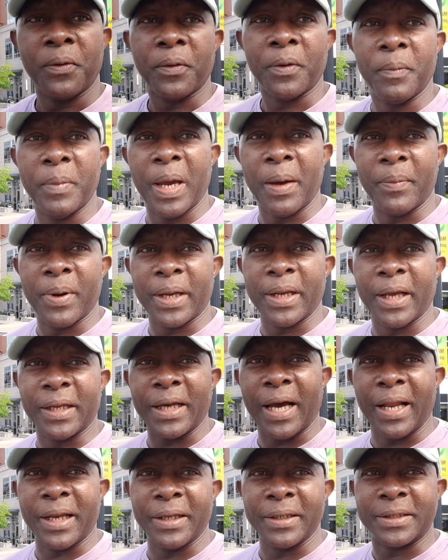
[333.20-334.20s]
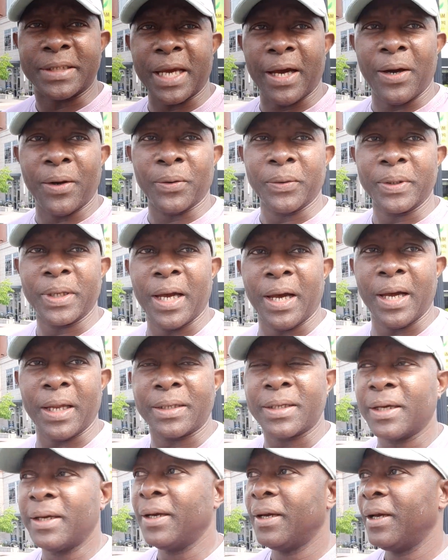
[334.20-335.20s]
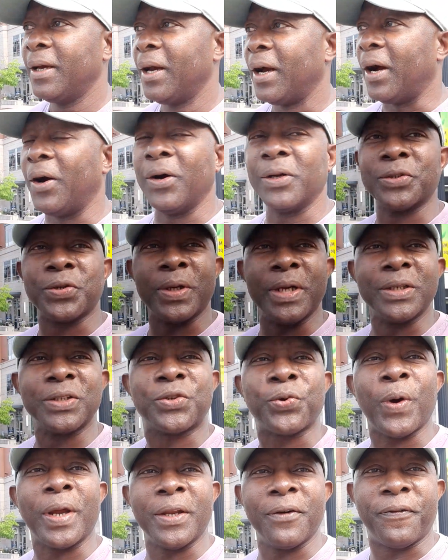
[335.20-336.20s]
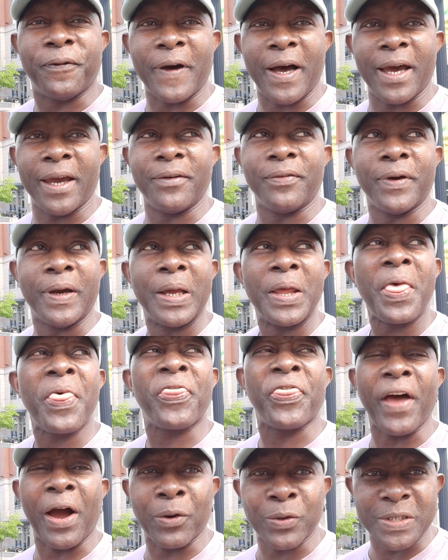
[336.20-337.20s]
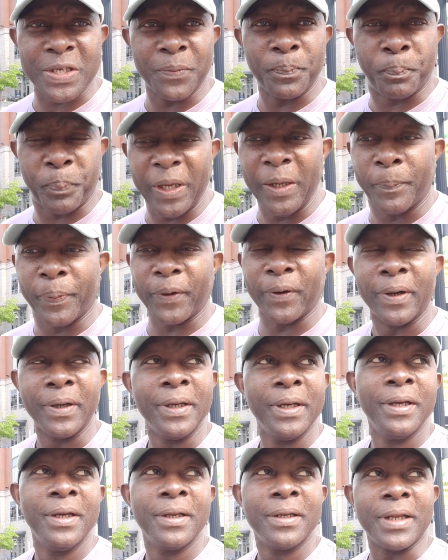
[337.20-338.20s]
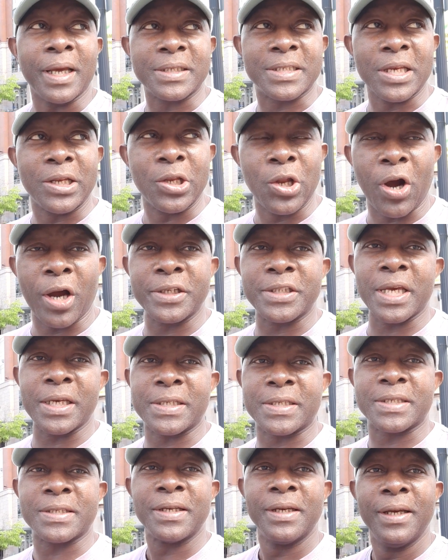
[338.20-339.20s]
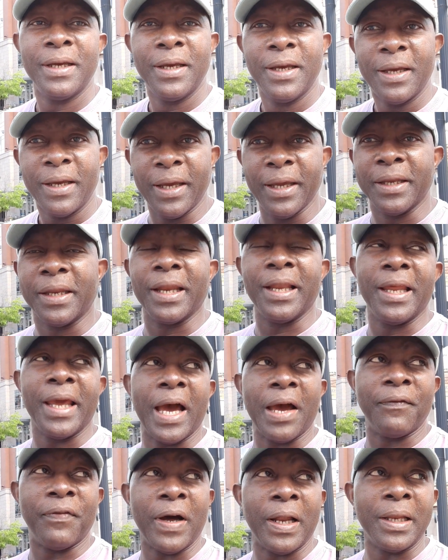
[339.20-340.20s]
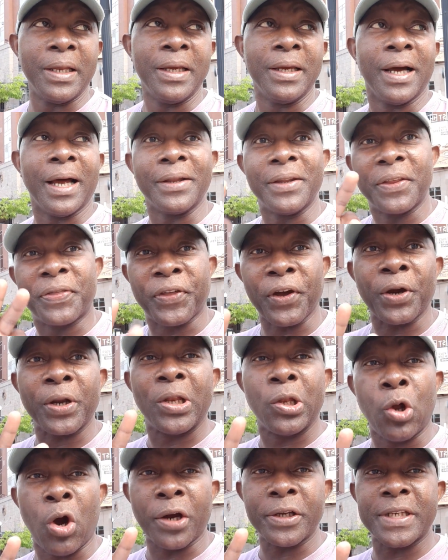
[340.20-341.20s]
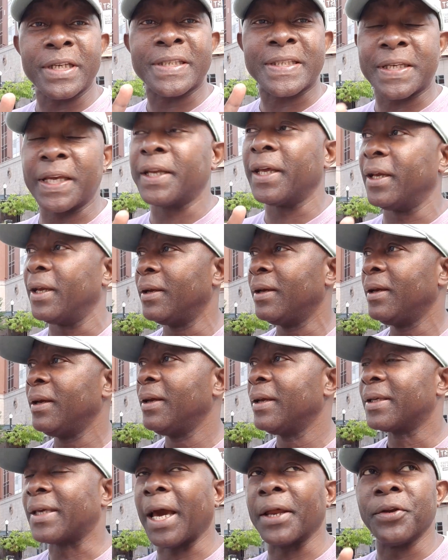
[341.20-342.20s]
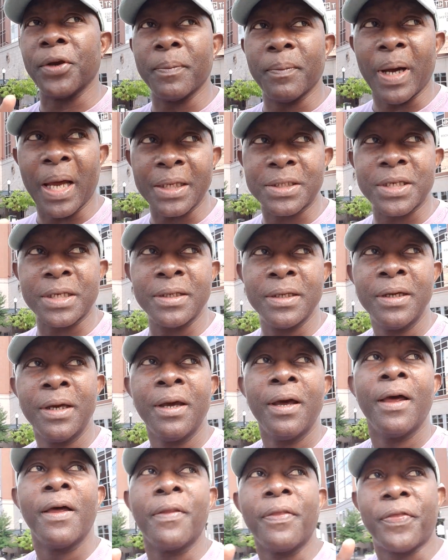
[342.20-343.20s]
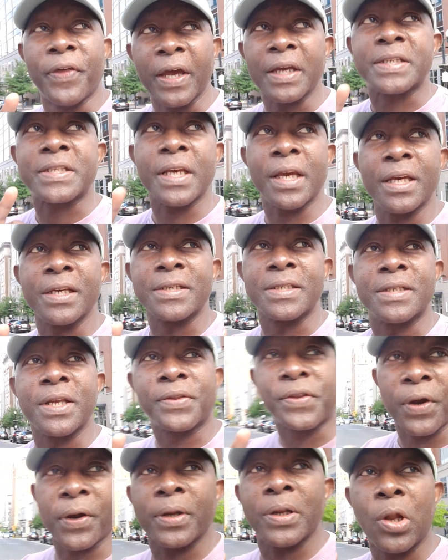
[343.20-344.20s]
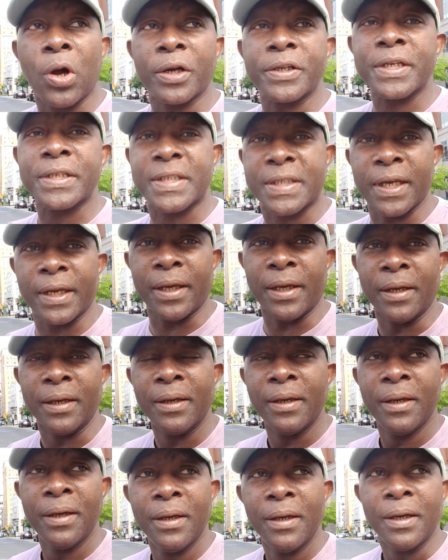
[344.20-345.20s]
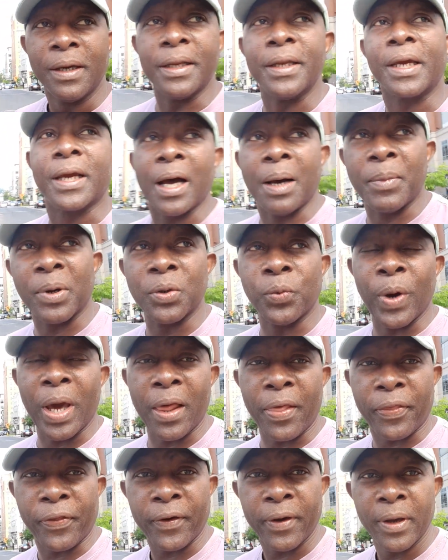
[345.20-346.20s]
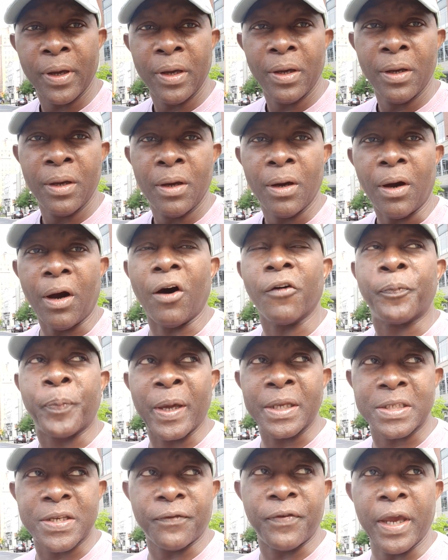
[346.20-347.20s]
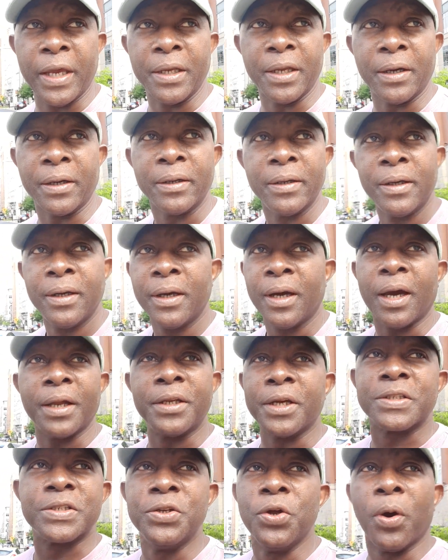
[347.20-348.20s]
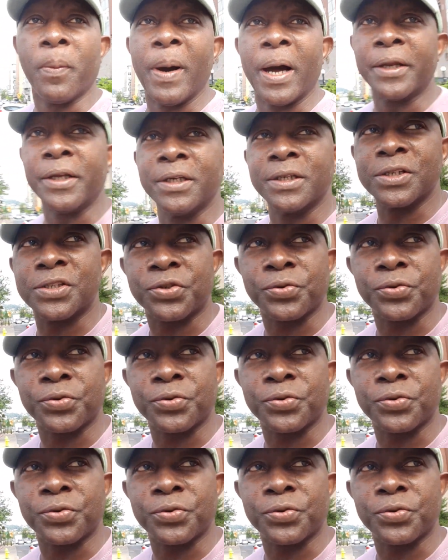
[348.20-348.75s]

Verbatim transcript: Remember that Allentown got 125,000 people. That's the largest in the Lehigh Valley and the third largest city. Can you imagine? This is the third largest city in the Commonwealth of Pennsylvania, and there's nobody in the